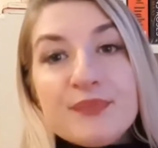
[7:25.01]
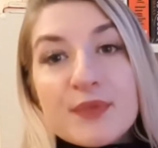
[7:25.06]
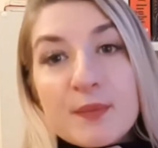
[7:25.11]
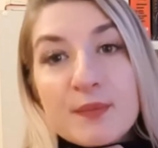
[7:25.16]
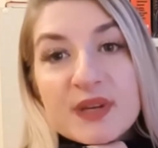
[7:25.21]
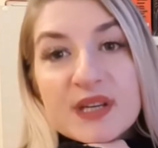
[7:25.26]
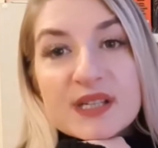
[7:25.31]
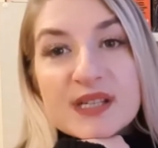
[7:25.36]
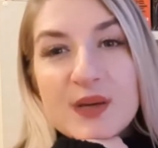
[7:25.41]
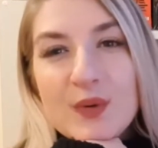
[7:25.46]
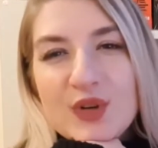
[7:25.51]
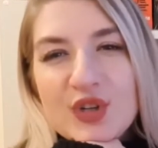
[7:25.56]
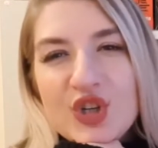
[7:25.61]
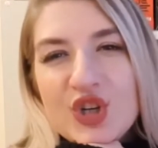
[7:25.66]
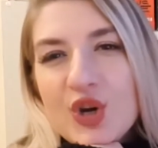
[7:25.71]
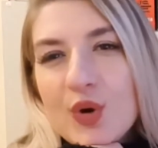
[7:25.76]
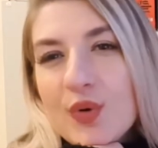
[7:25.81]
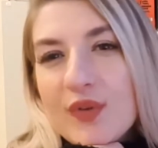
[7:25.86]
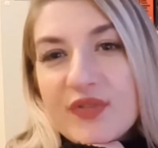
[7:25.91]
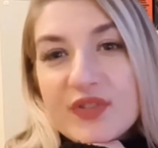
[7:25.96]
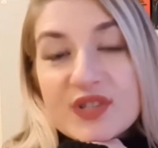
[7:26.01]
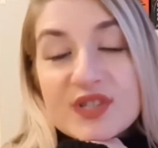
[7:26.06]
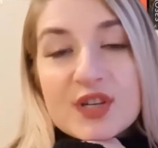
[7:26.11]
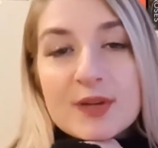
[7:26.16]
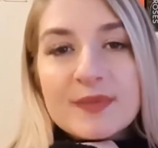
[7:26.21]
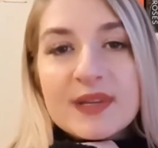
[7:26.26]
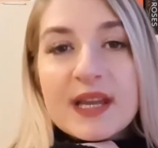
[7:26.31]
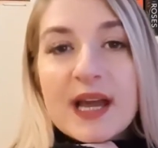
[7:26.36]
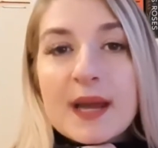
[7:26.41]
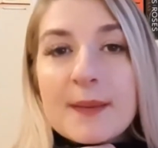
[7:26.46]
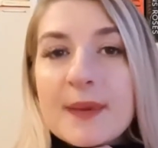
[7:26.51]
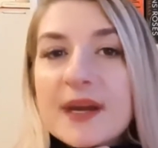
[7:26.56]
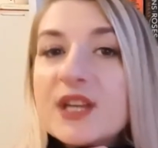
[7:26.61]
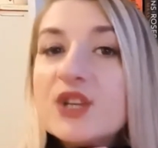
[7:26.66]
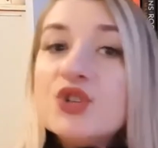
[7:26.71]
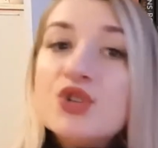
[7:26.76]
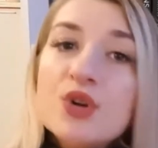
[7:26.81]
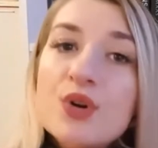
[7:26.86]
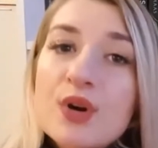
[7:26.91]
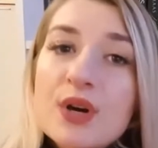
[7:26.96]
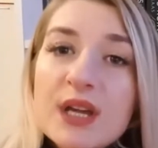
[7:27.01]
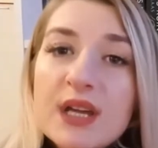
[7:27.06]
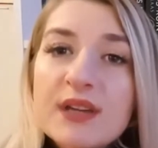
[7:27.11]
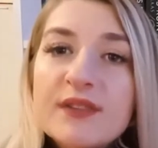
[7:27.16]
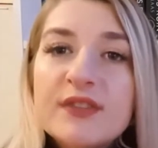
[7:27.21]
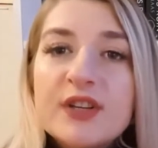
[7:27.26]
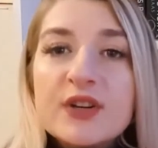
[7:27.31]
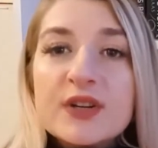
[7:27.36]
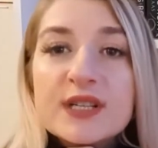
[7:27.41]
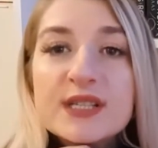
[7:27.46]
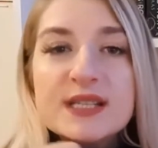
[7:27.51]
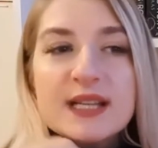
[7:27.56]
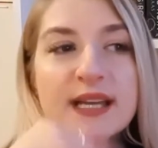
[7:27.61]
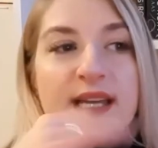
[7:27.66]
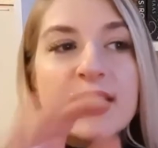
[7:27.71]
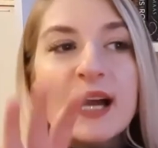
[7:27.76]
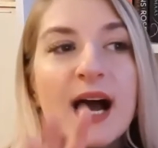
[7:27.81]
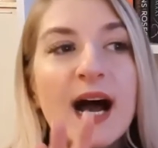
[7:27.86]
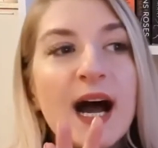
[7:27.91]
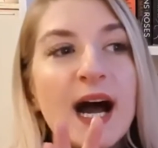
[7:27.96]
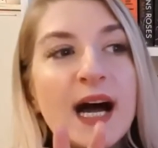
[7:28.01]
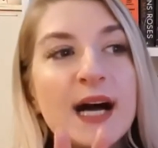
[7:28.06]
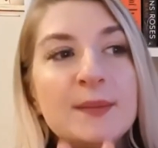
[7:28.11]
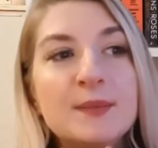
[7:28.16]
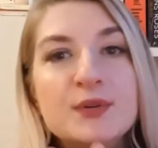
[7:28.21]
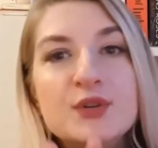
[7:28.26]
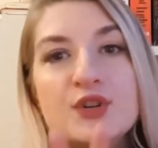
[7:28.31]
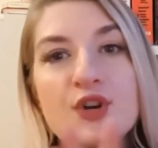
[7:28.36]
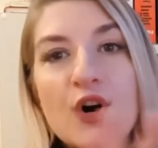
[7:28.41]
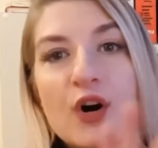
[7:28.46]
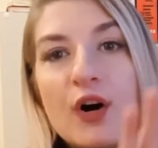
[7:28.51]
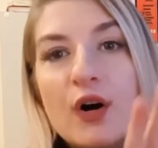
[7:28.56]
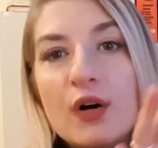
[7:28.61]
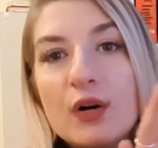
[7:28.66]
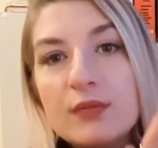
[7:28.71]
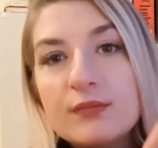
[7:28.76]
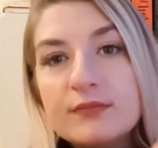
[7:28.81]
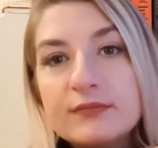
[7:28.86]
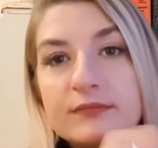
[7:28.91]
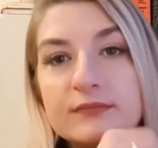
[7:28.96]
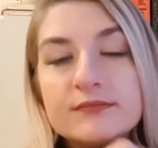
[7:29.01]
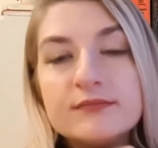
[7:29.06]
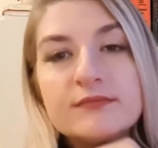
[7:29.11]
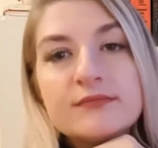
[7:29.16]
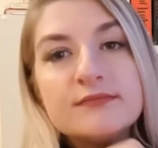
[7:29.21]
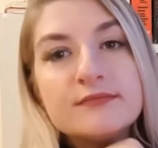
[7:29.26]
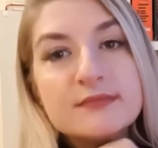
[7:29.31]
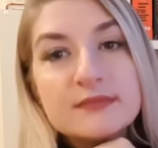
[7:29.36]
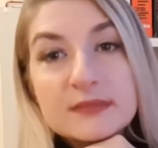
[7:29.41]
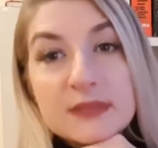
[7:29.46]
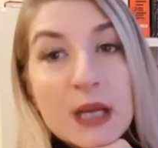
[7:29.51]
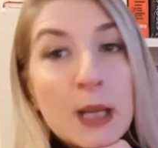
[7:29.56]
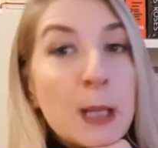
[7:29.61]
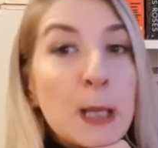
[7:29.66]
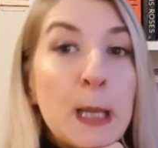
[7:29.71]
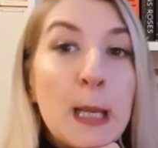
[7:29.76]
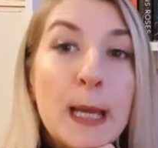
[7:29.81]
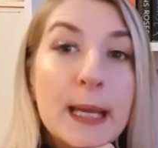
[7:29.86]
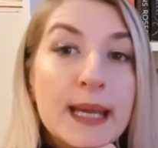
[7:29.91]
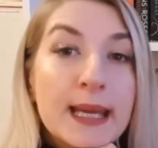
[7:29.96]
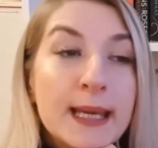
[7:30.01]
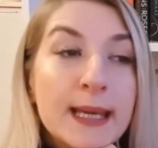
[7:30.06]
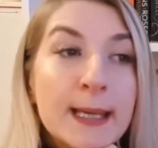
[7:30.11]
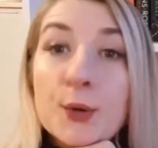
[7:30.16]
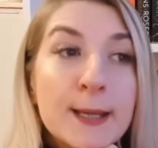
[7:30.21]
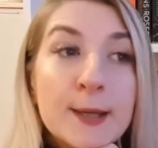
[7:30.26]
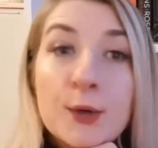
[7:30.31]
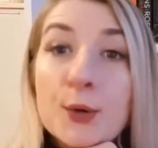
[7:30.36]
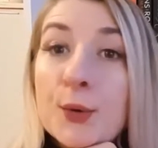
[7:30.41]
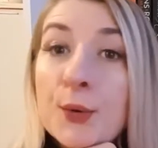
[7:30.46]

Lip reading: Because I want to know if it's something I might enjoy, if there is like, I'm not like a,